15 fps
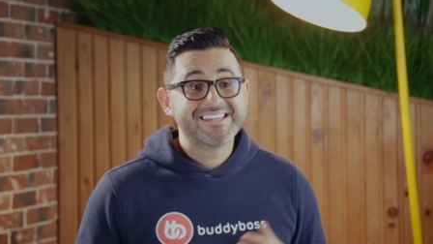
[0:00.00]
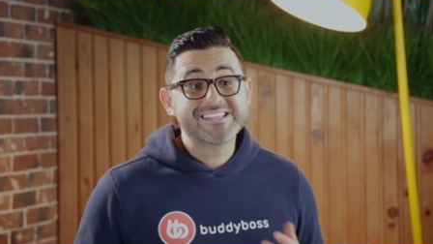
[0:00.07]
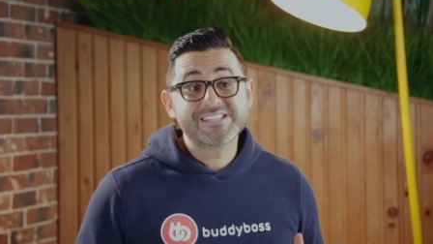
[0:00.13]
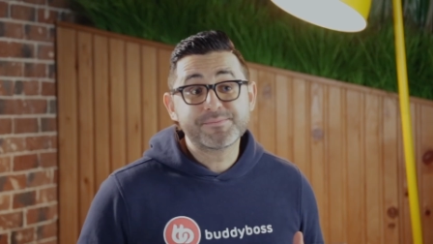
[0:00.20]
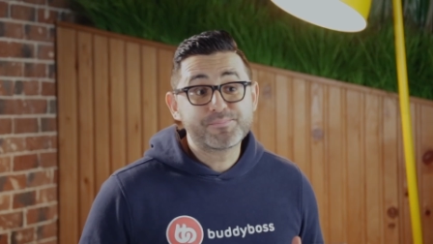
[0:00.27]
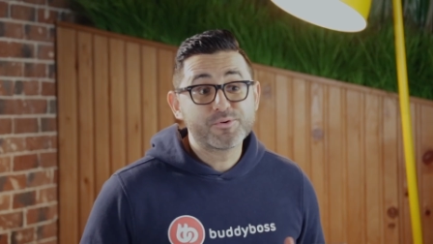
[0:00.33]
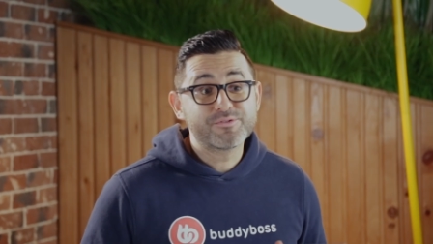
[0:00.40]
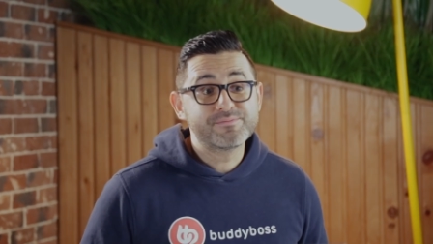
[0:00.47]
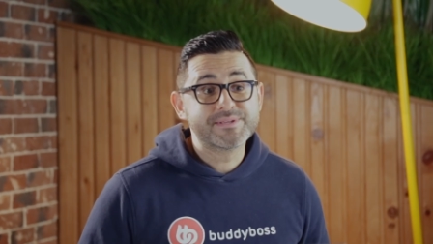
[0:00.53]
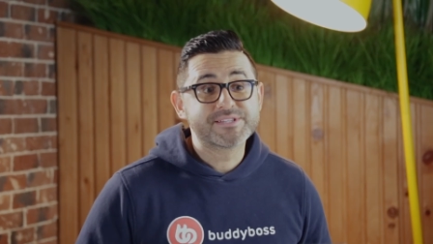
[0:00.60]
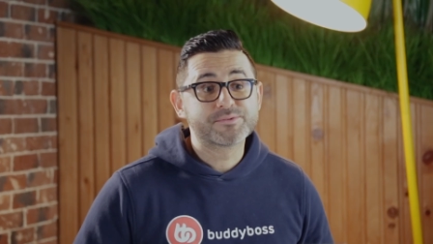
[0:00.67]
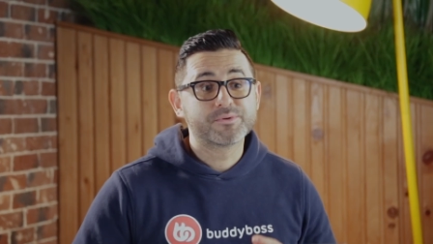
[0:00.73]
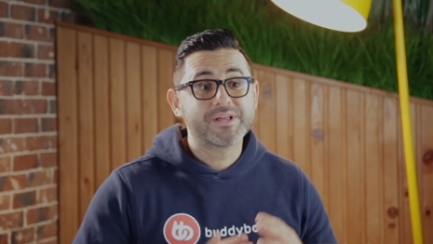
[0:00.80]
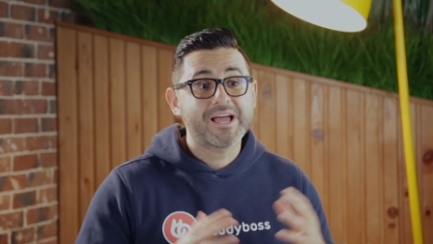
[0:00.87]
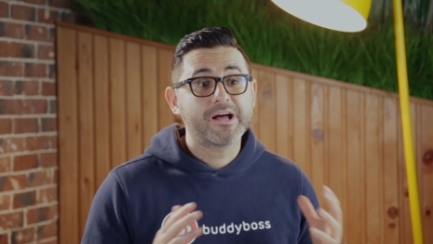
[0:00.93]
These
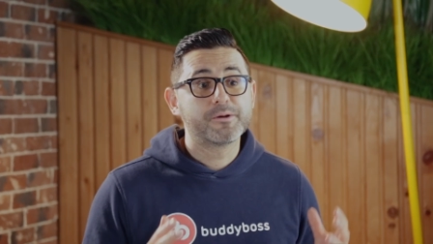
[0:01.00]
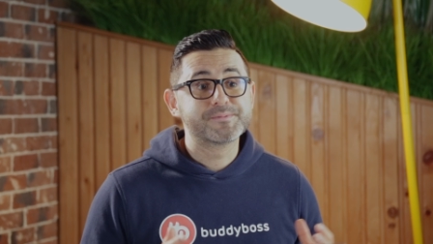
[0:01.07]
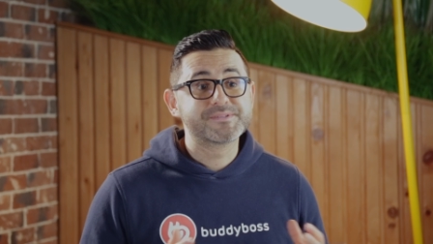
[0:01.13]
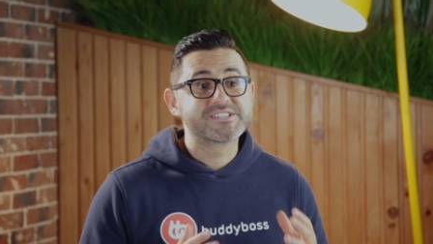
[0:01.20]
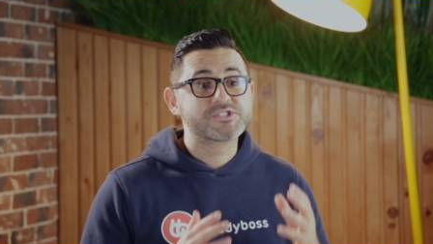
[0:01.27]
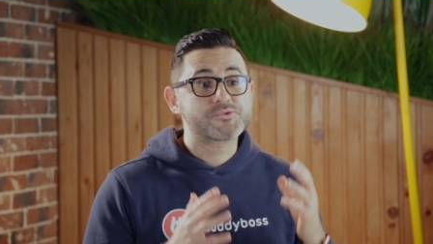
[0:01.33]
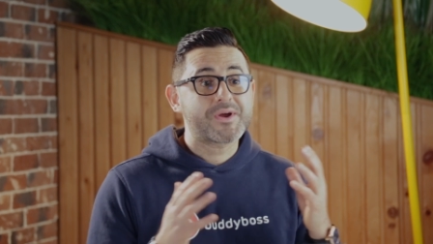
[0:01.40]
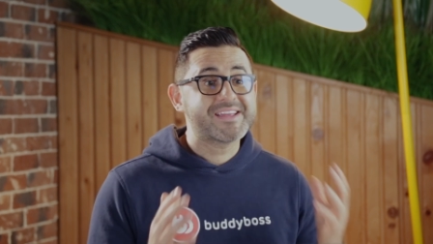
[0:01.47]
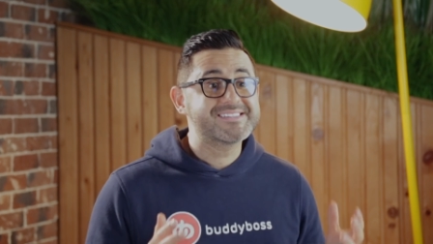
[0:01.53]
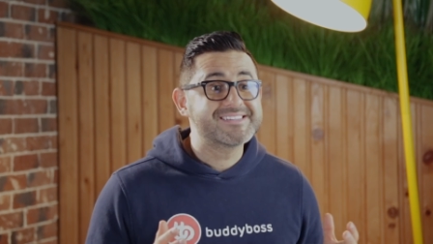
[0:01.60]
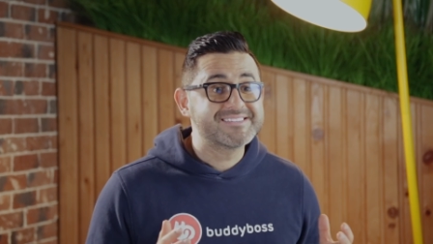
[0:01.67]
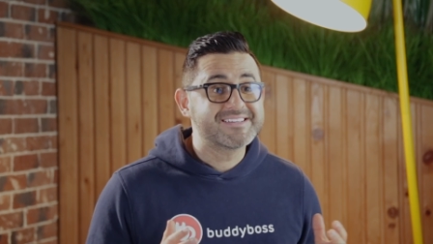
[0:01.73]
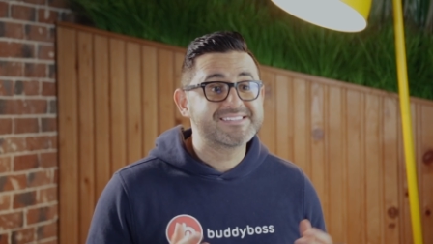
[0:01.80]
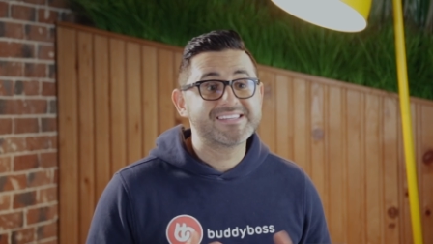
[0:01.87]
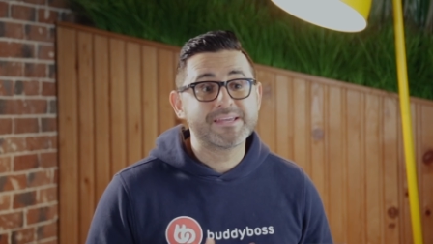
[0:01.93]
improvements will help
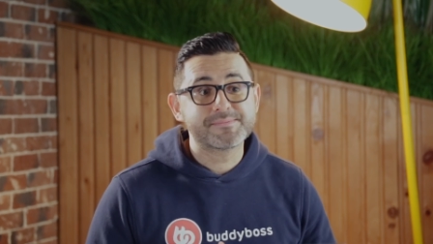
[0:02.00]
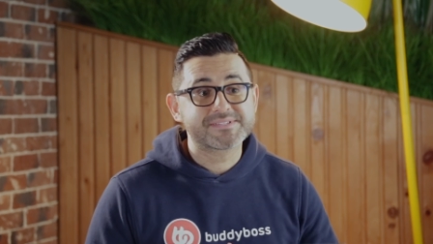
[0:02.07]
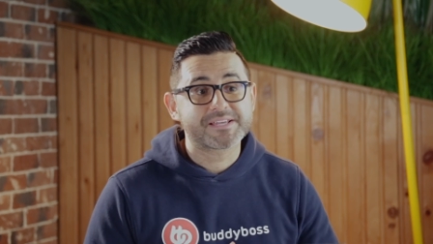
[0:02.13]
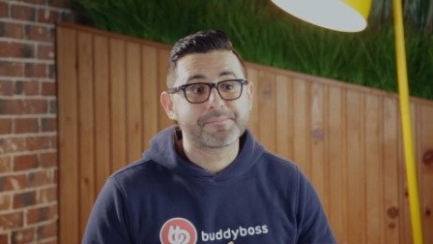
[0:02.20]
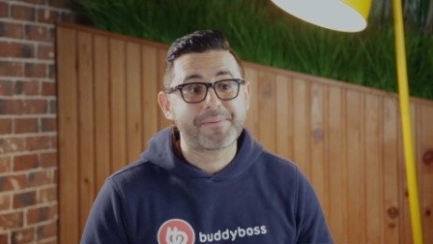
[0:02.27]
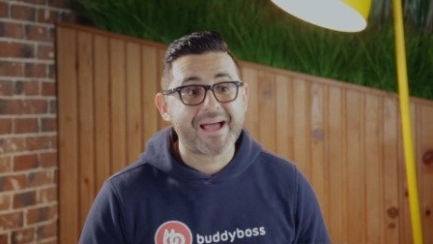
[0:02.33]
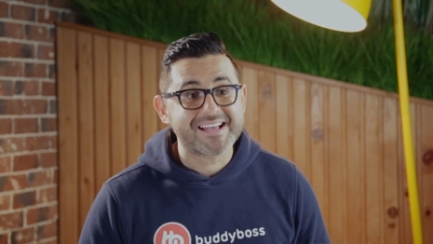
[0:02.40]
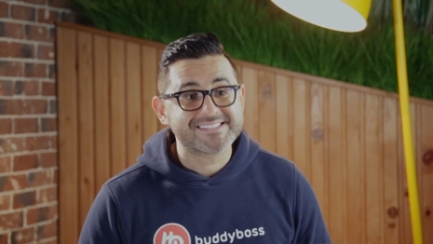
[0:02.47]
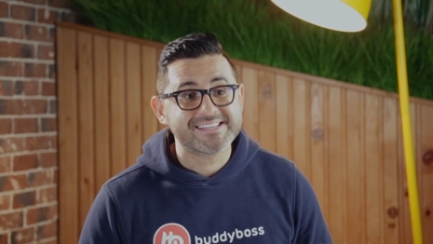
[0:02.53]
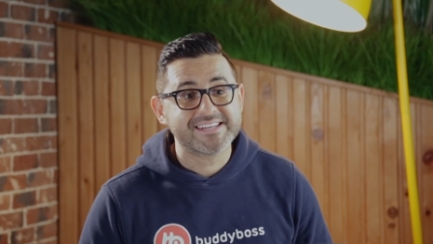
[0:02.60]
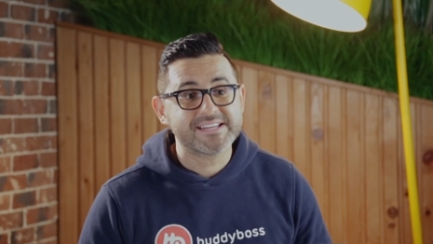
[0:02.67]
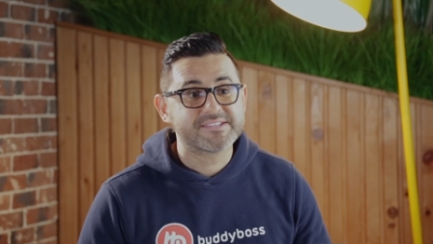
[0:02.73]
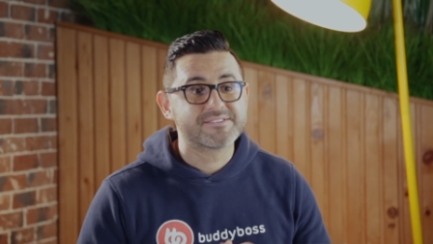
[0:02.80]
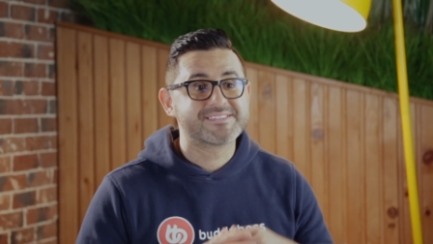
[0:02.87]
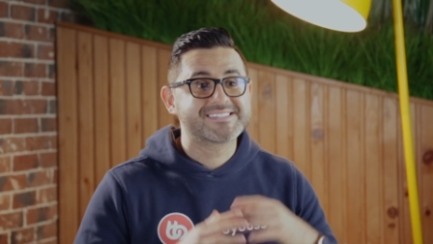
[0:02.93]
strengthen the team's
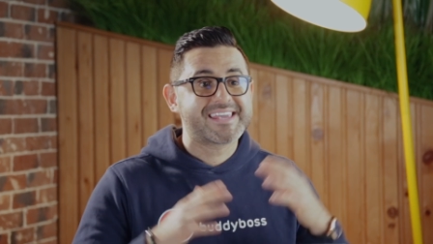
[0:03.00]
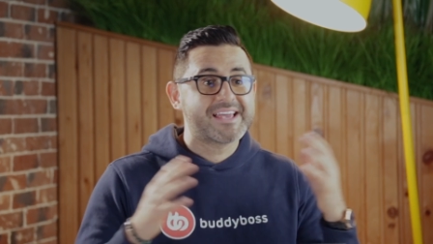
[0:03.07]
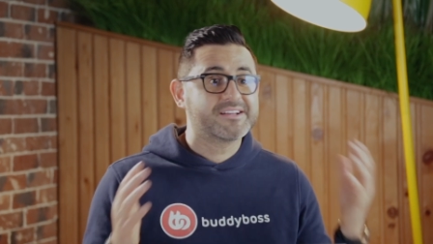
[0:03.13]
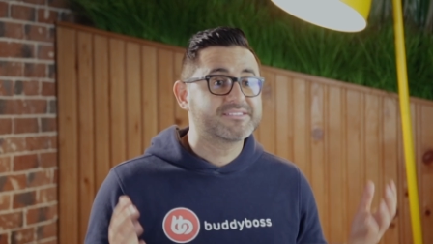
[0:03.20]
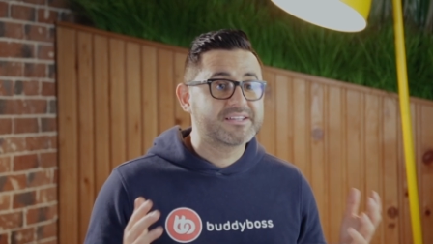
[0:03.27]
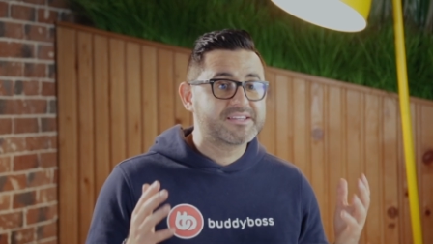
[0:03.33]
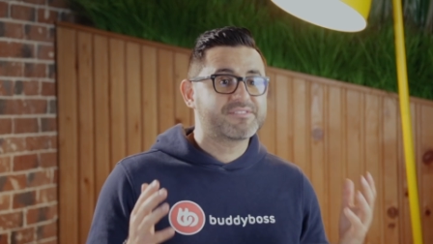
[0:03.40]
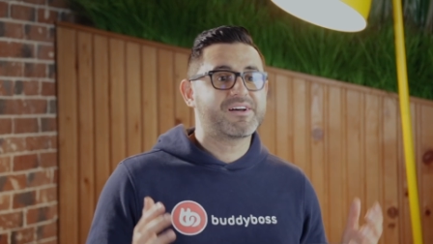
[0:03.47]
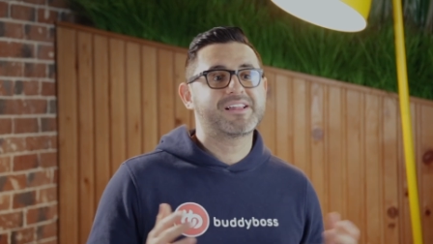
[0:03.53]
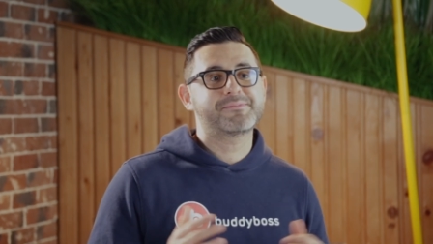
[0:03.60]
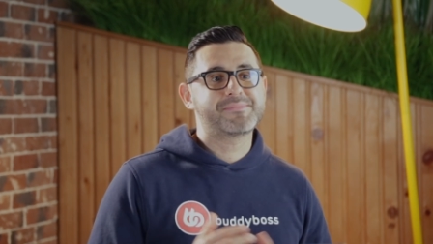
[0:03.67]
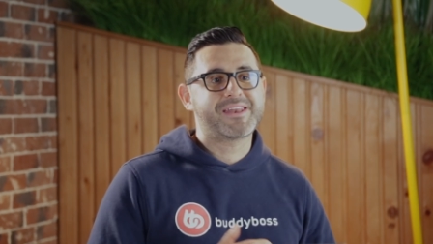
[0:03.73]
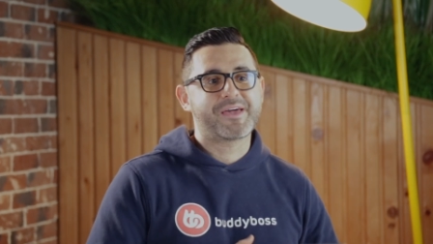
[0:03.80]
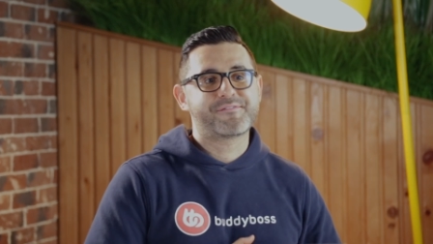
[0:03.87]
capacity to scale the development